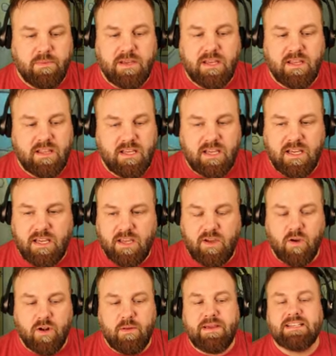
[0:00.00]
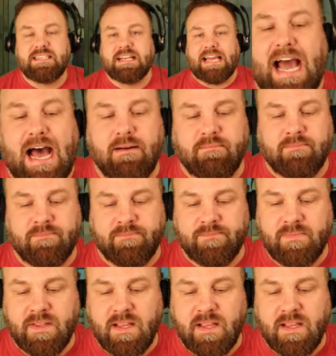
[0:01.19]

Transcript: to be the. You want to be the captain.